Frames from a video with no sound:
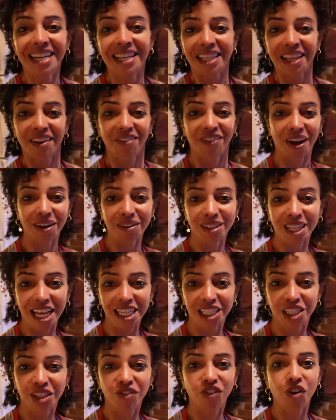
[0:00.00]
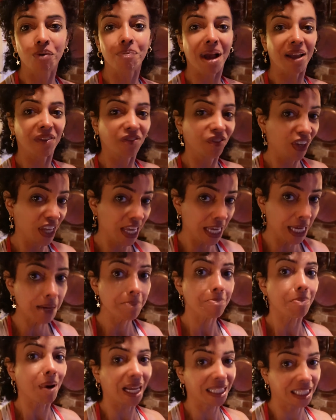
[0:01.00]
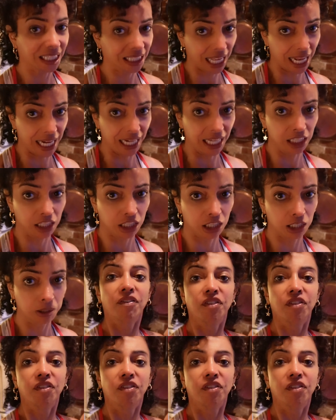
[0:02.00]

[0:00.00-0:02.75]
the foundation for my vegan pasteles.